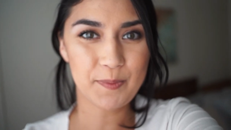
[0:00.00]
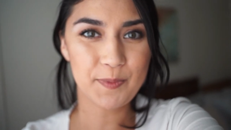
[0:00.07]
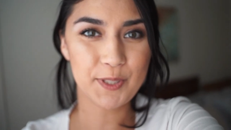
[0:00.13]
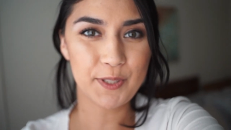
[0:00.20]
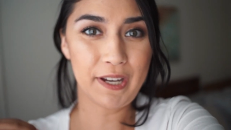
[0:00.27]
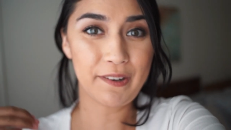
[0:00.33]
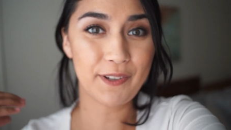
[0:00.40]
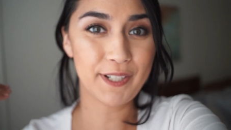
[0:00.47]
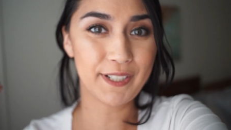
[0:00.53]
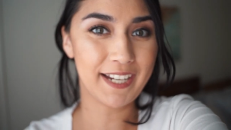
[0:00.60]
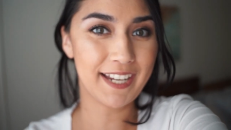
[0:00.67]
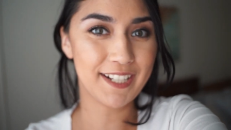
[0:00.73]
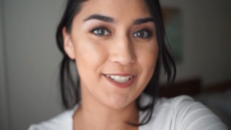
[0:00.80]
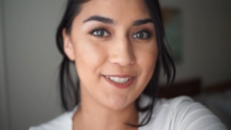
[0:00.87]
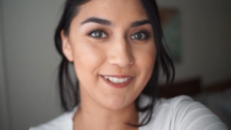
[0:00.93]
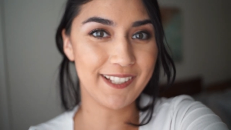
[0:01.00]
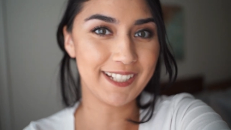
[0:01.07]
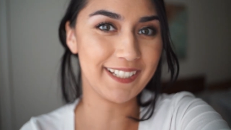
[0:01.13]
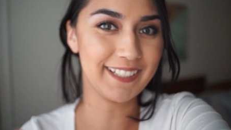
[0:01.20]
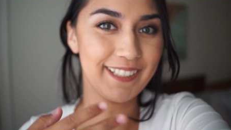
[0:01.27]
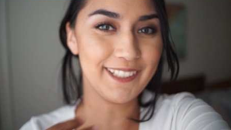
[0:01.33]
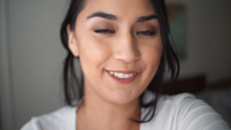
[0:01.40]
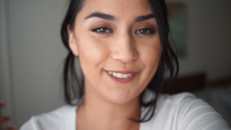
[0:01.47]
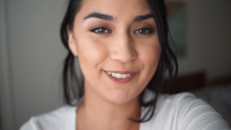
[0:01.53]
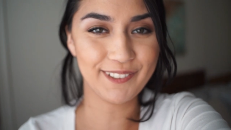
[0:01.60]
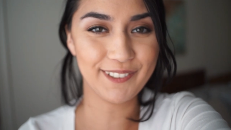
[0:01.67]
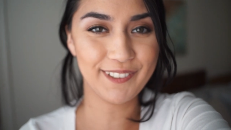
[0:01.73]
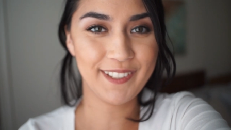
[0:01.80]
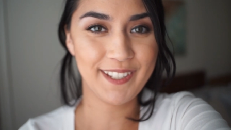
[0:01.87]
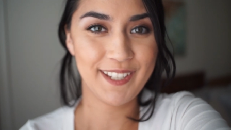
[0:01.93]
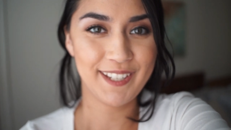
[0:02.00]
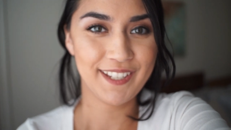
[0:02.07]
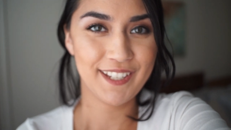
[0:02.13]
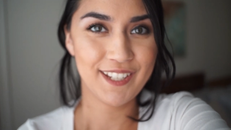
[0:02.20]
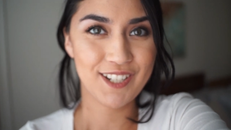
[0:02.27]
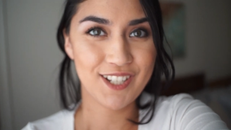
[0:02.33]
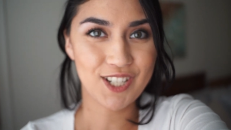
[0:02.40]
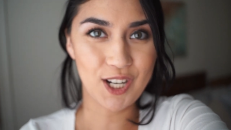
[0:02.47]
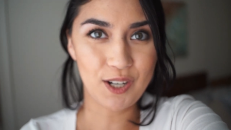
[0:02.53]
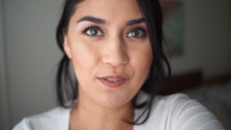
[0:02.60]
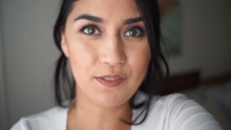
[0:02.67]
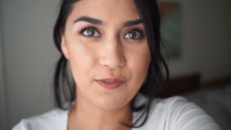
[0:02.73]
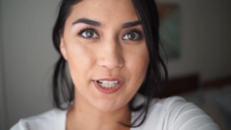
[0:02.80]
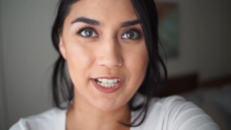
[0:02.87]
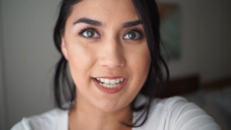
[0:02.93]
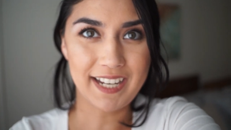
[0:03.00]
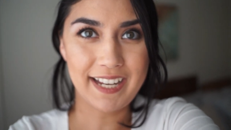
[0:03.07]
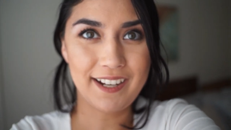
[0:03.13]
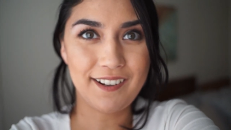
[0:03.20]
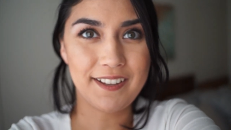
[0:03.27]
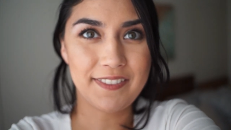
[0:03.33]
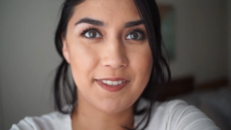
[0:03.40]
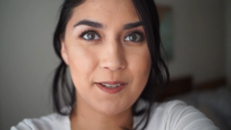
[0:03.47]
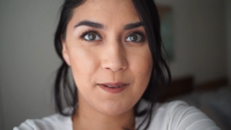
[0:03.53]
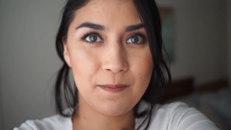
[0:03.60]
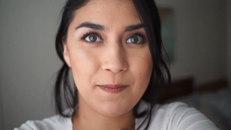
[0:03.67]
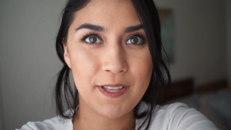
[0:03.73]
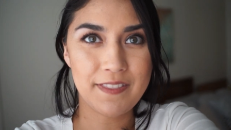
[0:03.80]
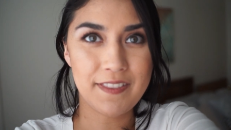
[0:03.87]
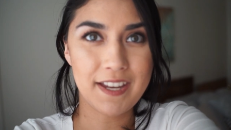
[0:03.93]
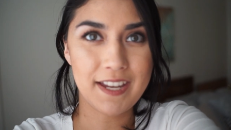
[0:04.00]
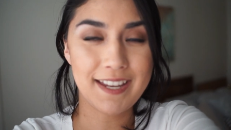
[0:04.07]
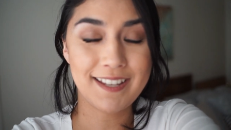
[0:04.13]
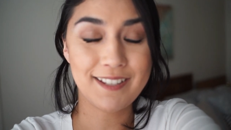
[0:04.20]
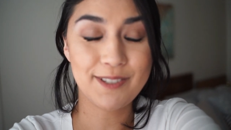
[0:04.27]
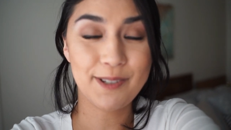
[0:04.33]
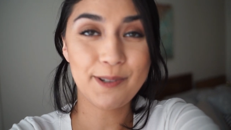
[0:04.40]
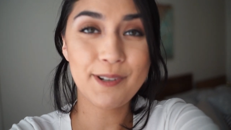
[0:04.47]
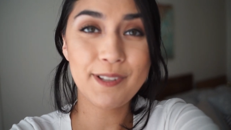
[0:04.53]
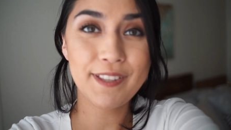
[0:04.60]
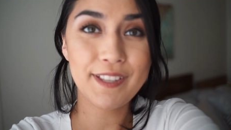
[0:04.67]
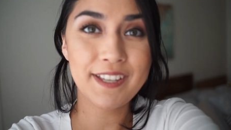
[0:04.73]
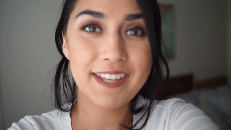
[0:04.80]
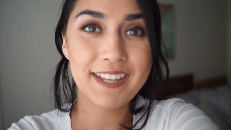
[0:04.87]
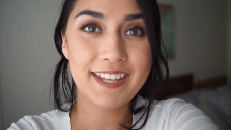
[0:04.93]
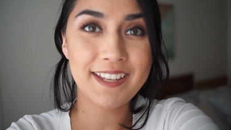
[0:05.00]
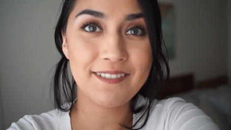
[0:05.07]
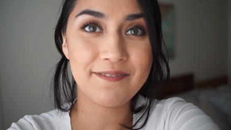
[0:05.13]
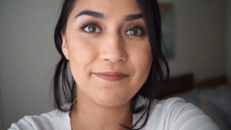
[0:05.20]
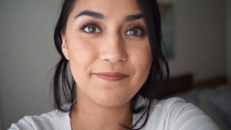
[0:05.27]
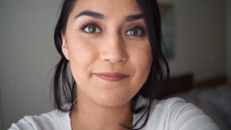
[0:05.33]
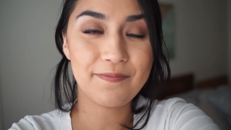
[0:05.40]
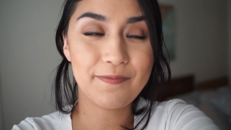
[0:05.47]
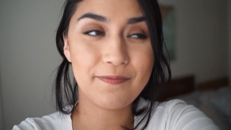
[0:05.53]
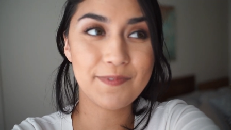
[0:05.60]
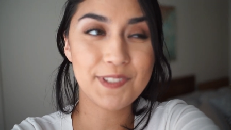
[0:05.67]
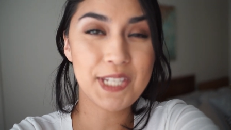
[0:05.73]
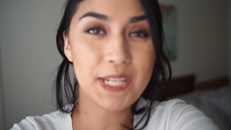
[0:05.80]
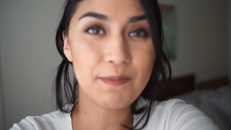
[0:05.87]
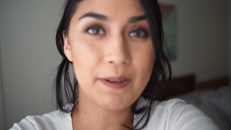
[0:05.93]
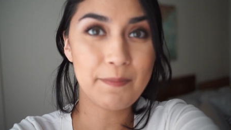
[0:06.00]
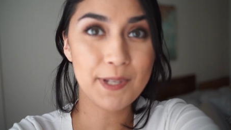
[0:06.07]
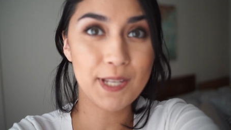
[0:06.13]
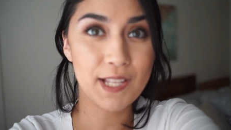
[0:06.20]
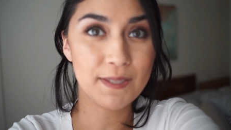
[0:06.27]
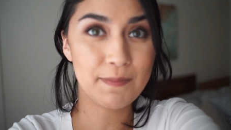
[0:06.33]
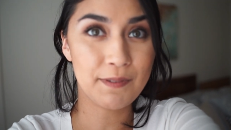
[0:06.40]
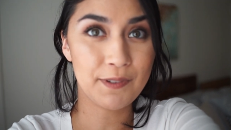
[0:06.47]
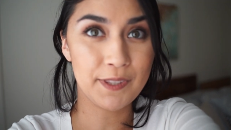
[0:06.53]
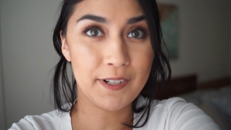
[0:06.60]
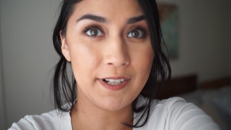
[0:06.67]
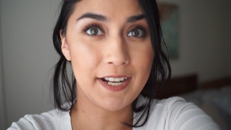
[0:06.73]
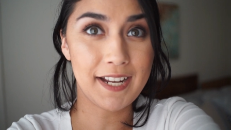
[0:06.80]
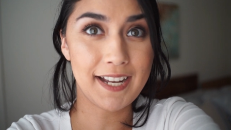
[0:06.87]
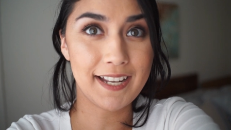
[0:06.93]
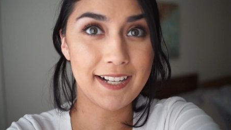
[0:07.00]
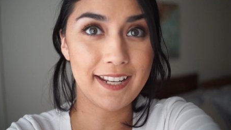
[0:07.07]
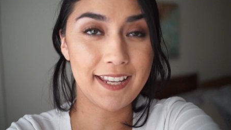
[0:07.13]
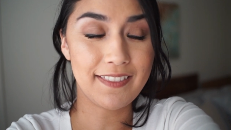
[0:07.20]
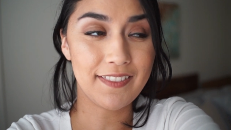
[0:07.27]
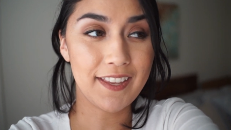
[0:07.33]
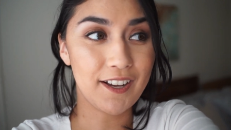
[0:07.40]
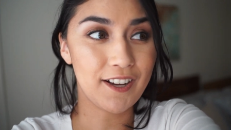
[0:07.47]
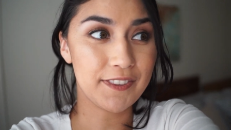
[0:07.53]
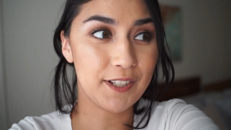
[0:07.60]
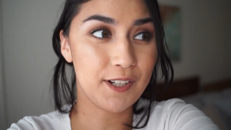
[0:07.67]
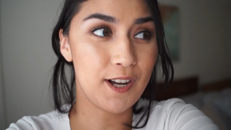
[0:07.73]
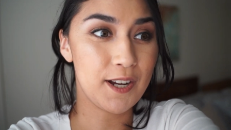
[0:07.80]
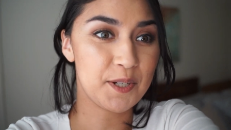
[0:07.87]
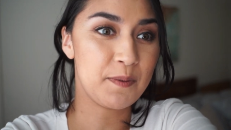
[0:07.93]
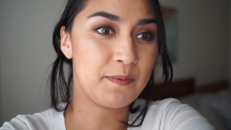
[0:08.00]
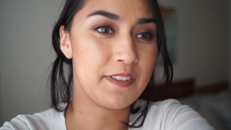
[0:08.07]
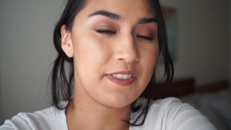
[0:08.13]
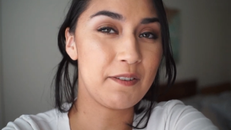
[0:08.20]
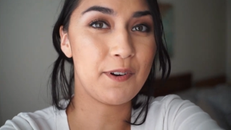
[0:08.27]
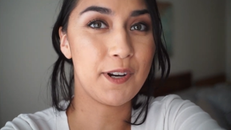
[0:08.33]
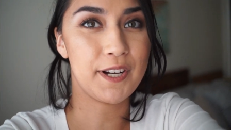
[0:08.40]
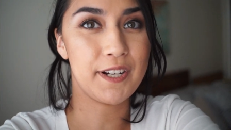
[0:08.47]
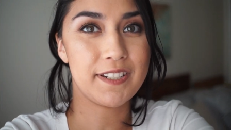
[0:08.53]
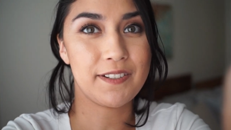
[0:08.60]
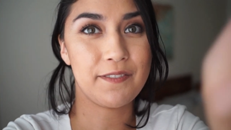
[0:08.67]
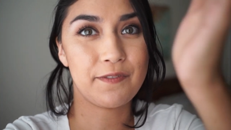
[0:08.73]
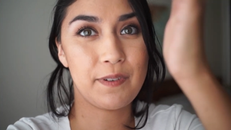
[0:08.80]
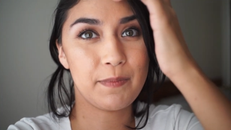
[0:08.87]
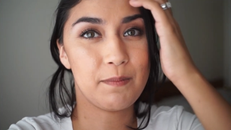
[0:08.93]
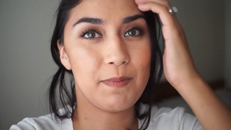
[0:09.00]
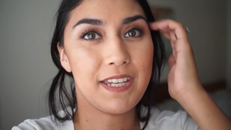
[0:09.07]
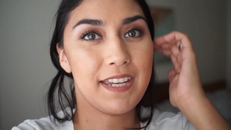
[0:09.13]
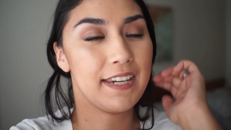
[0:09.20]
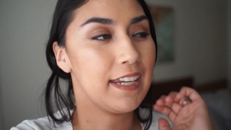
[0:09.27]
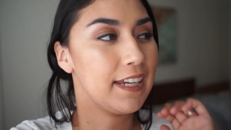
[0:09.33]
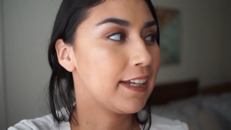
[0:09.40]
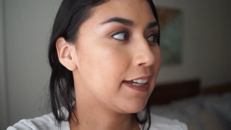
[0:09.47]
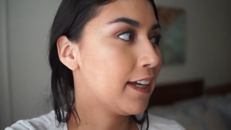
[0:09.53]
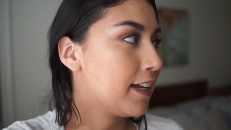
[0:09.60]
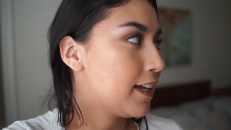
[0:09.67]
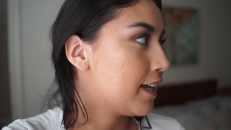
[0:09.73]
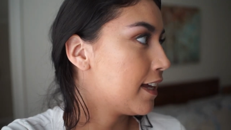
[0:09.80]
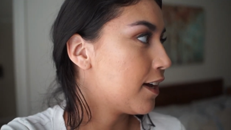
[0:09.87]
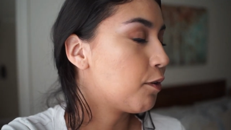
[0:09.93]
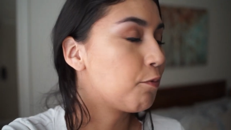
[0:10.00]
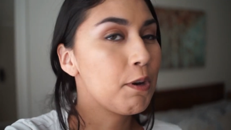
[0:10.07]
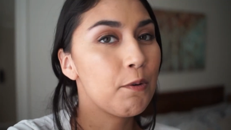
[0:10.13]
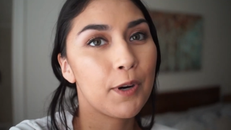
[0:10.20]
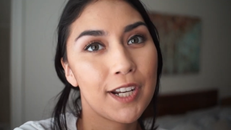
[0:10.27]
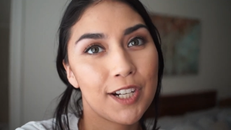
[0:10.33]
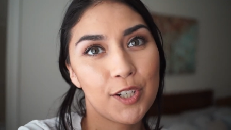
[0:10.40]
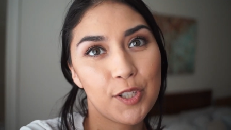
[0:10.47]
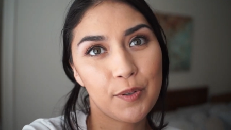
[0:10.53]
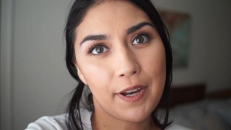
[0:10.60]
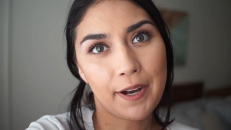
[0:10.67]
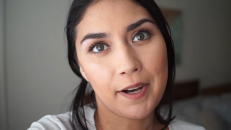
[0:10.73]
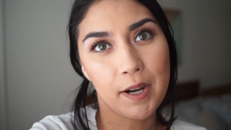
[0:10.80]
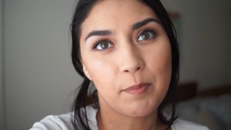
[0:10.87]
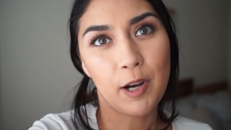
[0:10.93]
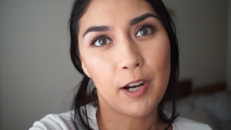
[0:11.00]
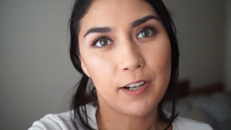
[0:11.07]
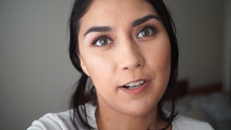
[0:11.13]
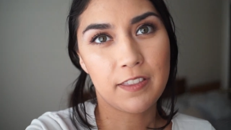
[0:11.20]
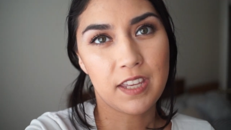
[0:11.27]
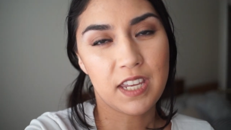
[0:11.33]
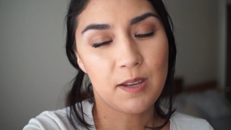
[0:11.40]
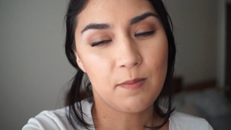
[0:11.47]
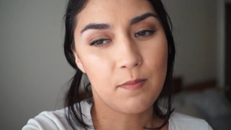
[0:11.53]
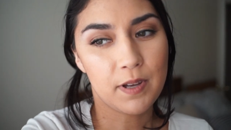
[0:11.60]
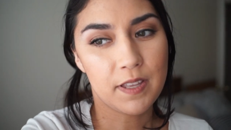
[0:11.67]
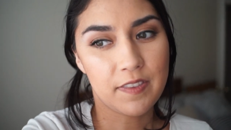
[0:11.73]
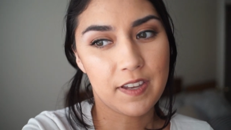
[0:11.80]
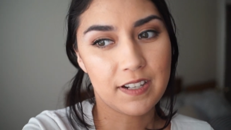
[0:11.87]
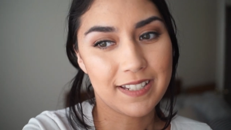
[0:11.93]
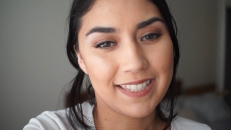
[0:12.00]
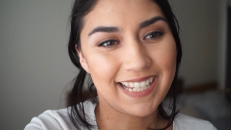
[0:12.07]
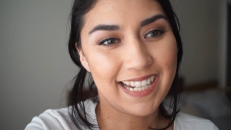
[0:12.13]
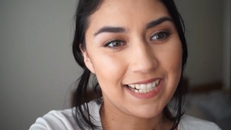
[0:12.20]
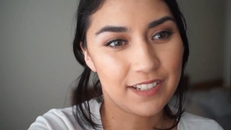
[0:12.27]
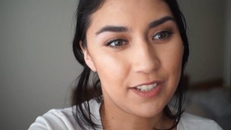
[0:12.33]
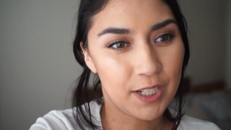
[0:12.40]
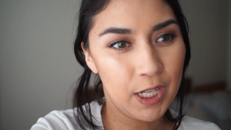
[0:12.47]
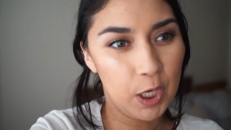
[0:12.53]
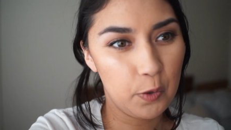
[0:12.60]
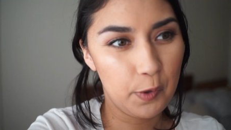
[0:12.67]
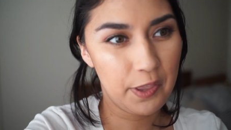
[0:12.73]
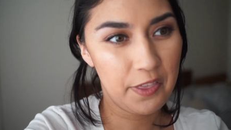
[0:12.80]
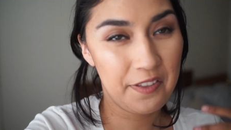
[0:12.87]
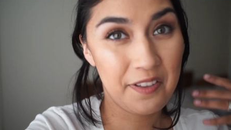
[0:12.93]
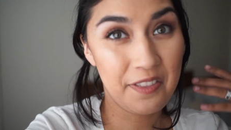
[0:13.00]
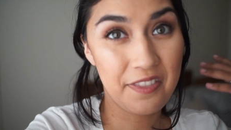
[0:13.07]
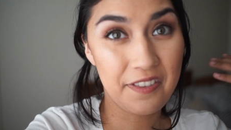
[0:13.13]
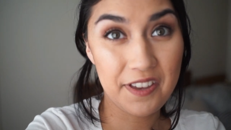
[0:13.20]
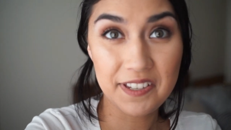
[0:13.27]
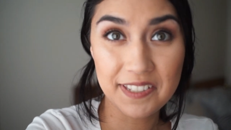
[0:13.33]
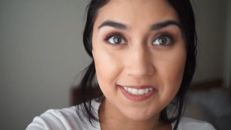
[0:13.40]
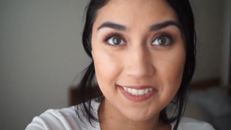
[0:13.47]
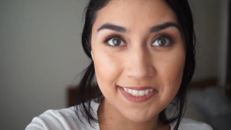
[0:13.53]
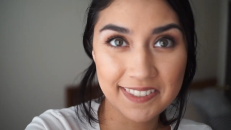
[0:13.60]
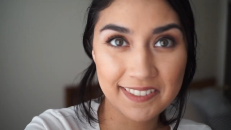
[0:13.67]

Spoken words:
So I want to kind of do like a little show of what I got them. They totally teamed up against me with their dad and they got the costume that they wanted from the beginning. We were going to do a Harry Potter theme, but they decided to go with this.